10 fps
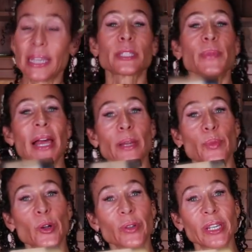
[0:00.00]
is a plant
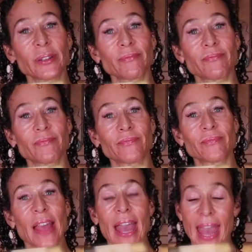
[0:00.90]
protein,
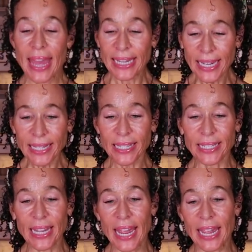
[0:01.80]
and it
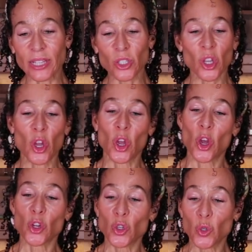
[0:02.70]
contains
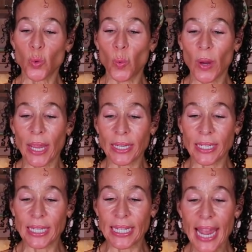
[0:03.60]

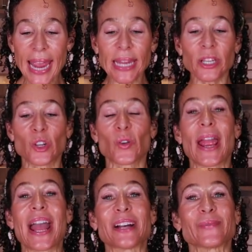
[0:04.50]
28
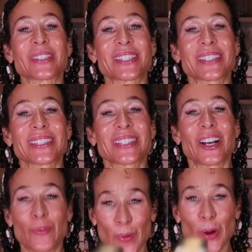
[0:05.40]
grams
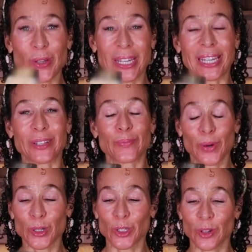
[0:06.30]
of protein
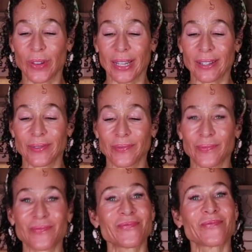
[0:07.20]
per serving.
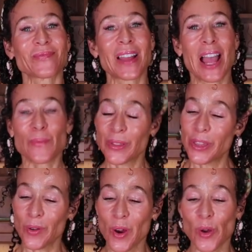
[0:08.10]
But
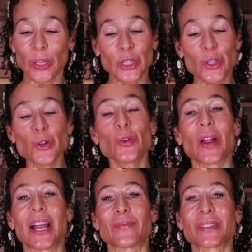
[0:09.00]
there are only 2
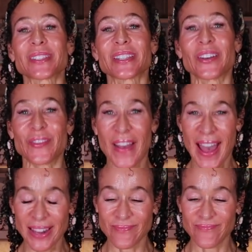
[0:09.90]
grams of
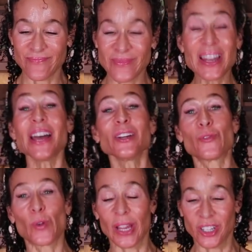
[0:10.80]
fat,
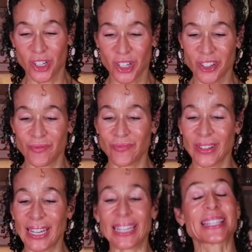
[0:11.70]
none of which
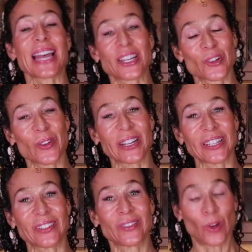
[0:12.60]
is
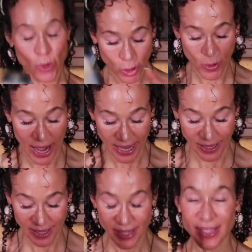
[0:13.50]
saturated or
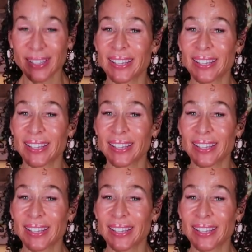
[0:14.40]
trans.